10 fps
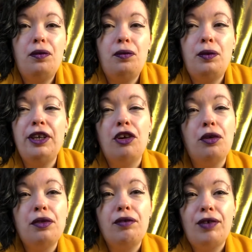we know
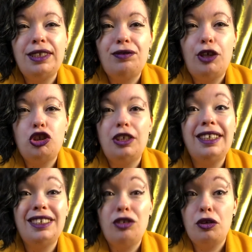that fast fashion
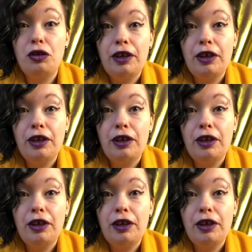is not a good